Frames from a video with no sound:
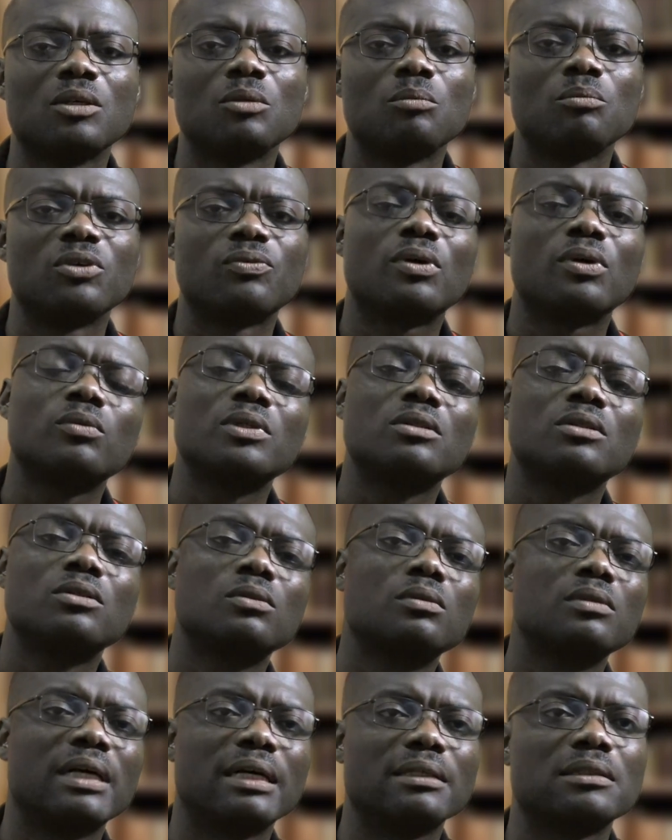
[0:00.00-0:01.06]
Before we do
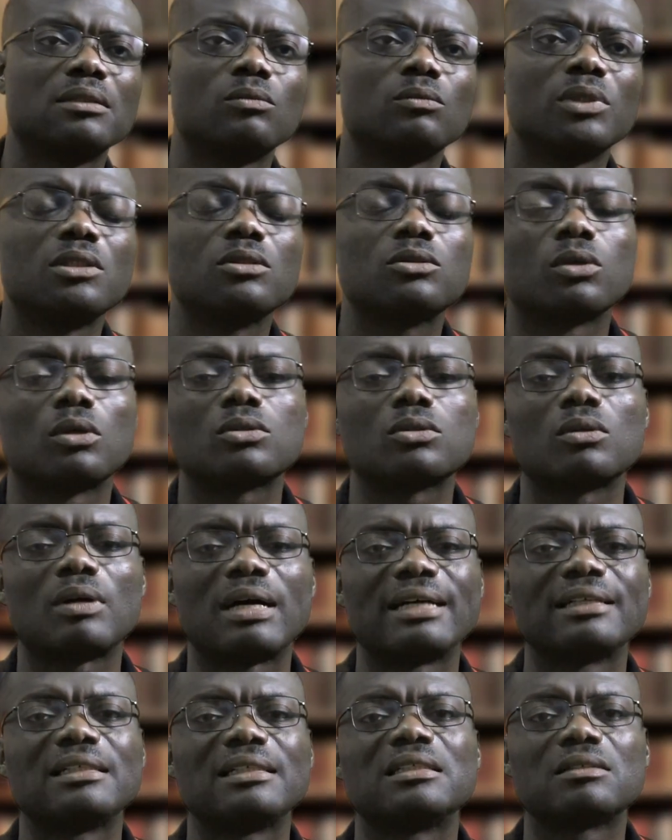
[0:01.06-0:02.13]
that, we need to also
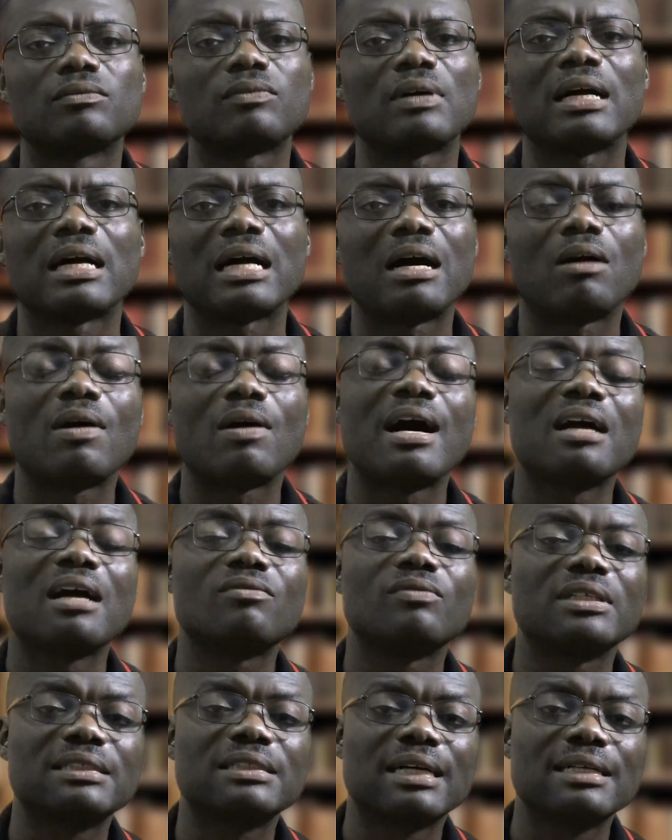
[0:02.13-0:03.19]
identify our
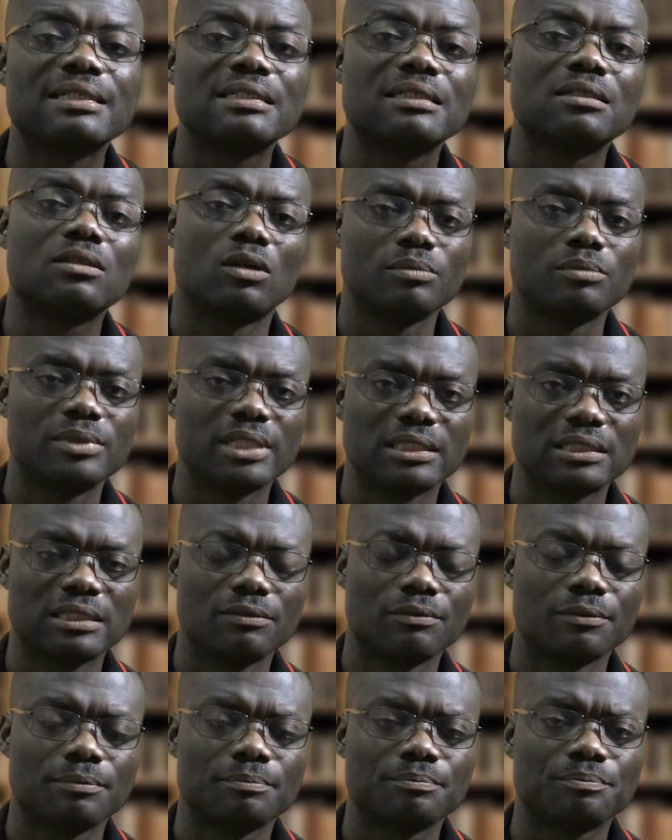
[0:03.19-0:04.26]
advertising objective.
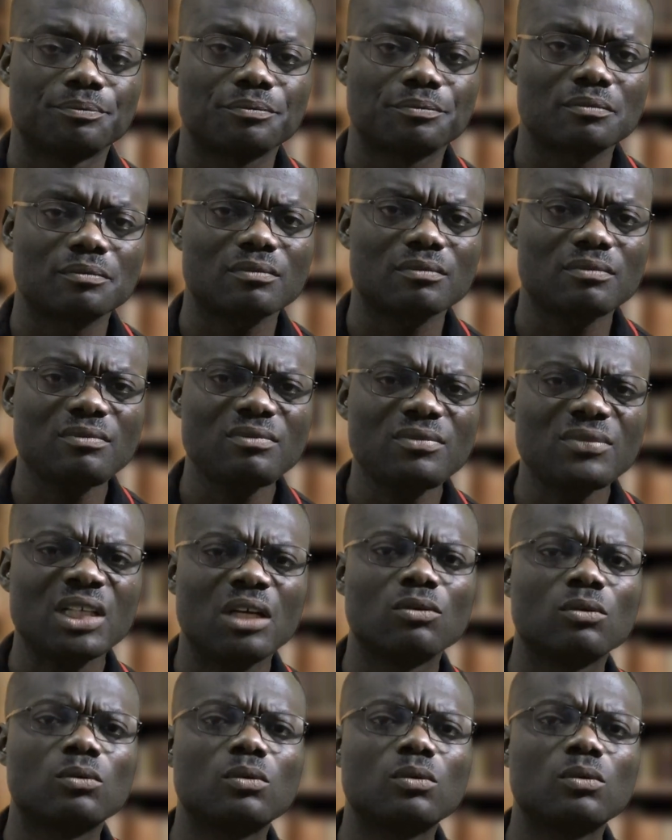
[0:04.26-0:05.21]
And we want